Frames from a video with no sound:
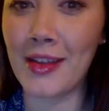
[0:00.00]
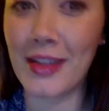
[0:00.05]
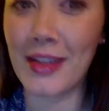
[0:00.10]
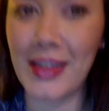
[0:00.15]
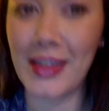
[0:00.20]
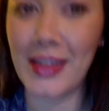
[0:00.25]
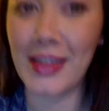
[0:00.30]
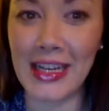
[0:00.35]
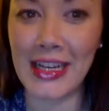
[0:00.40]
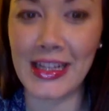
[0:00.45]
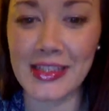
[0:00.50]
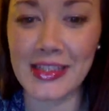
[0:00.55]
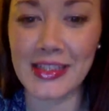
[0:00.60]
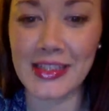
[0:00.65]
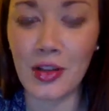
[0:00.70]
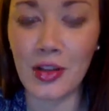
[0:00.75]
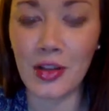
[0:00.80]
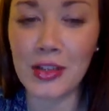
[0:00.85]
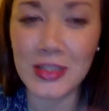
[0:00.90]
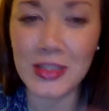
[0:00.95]
Getting this
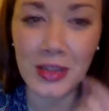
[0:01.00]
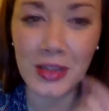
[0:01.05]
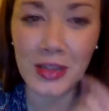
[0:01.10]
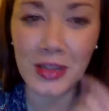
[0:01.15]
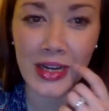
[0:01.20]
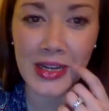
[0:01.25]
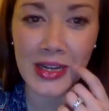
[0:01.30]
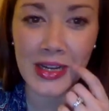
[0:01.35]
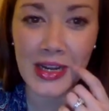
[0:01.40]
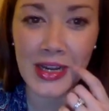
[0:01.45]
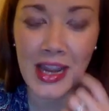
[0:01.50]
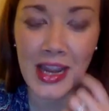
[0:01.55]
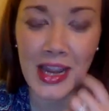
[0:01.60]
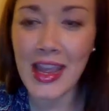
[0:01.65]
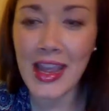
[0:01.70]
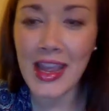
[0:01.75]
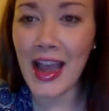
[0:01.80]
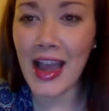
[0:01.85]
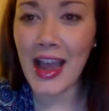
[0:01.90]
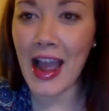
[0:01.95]
call started.
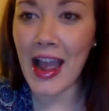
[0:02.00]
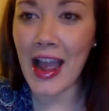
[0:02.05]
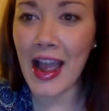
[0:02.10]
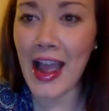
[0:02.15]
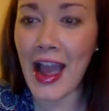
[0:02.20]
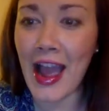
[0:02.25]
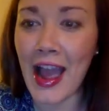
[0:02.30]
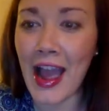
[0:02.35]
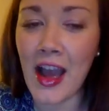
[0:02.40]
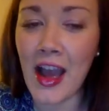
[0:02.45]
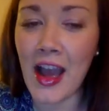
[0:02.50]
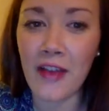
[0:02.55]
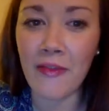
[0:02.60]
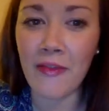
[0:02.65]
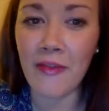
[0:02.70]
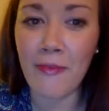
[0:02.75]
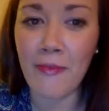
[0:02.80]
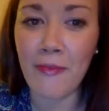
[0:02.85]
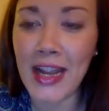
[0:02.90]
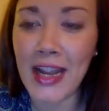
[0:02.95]
I
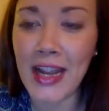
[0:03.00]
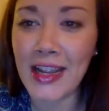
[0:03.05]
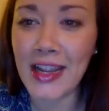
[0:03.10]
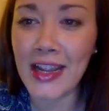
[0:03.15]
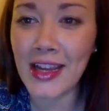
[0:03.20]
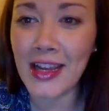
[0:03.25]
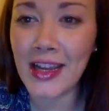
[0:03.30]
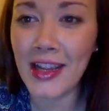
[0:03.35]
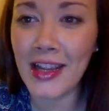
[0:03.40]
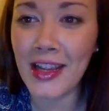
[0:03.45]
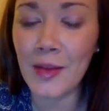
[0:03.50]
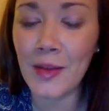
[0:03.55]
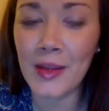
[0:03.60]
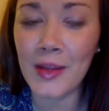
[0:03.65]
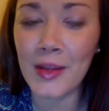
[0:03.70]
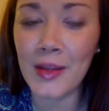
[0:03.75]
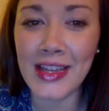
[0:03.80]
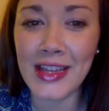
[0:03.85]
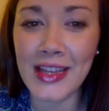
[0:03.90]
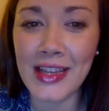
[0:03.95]
have Micah here
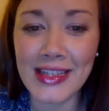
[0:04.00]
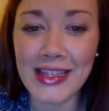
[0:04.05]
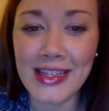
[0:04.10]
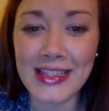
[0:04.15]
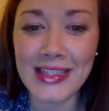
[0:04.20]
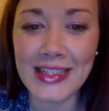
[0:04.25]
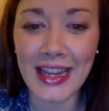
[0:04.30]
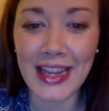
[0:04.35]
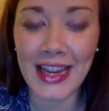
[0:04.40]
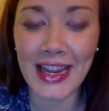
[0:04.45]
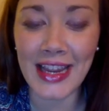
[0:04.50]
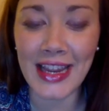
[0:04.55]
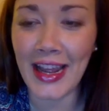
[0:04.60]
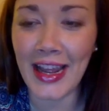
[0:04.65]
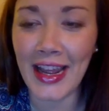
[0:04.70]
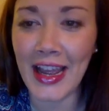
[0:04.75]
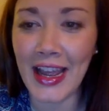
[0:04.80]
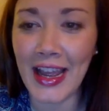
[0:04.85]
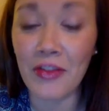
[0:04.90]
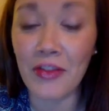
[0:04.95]
with us, and
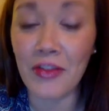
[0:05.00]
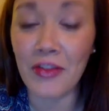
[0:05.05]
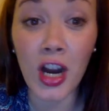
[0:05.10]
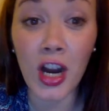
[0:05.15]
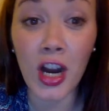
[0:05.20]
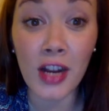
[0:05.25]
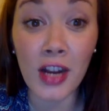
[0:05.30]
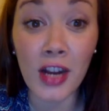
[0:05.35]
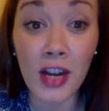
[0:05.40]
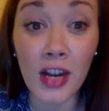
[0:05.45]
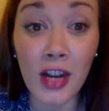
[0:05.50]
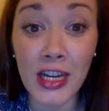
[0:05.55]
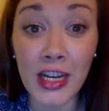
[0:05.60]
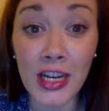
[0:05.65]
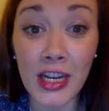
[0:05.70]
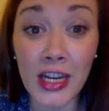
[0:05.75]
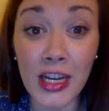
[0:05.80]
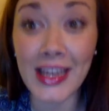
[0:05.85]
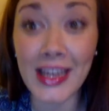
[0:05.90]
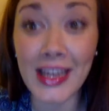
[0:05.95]
I have Carly here
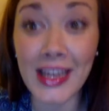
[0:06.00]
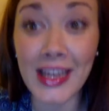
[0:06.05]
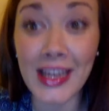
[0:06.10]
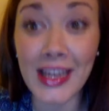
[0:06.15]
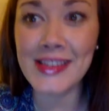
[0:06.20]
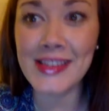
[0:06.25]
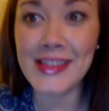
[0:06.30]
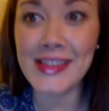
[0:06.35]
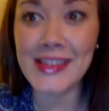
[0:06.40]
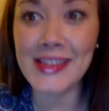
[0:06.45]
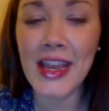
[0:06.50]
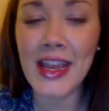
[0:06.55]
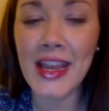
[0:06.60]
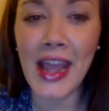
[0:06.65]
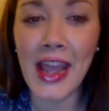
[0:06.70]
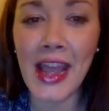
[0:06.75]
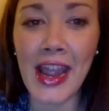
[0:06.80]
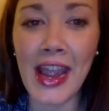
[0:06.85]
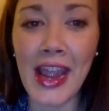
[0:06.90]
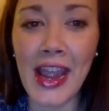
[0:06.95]
with us,
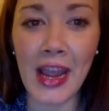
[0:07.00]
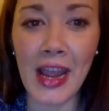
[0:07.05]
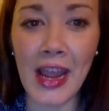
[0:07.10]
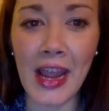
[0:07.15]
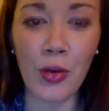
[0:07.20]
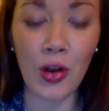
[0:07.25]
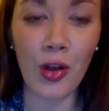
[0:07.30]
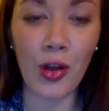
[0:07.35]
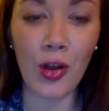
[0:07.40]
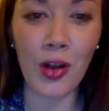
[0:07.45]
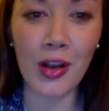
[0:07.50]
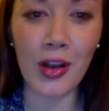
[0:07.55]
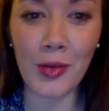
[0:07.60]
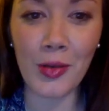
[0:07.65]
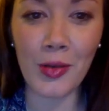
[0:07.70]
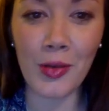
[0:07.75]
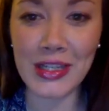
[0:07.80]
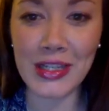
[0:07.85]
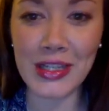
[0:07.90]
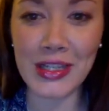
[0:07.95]
and we're all
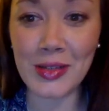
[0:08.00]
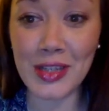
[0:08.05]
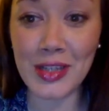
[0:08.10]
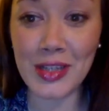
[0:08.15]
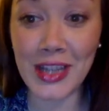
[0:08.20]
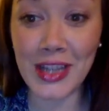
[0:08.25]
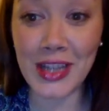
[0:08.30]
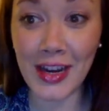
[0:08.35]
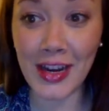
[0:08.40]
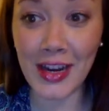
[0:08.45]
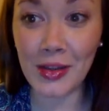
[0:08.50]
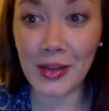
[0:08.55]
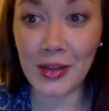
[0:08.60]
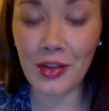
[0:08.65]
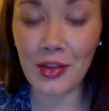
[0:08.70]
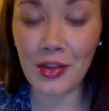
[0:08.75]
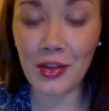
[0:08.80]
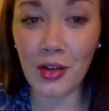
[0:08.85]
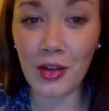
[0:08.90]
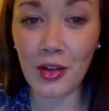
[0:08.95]
going to share with
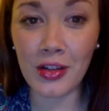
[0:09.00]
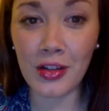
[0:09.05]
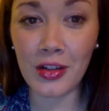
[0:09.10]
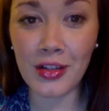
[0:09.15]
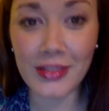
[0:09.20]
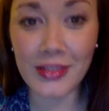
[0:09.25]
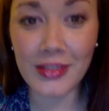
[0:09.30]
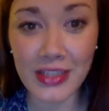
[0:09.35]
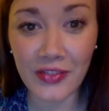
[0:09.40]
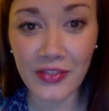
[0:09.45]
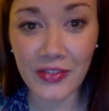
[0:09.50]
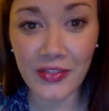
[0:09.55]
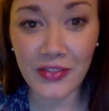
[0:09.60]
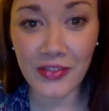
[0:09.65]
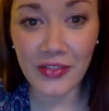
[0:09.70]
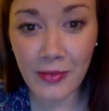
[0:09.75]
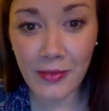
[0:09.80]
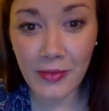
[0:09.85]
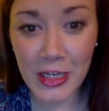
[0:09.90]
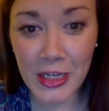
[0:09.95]
y'all different
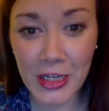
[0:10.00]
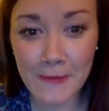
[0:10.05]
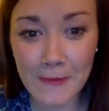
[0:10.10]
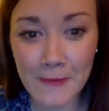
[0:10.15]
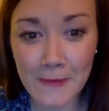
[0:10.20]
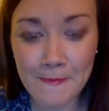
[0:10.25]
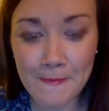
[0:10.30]
information.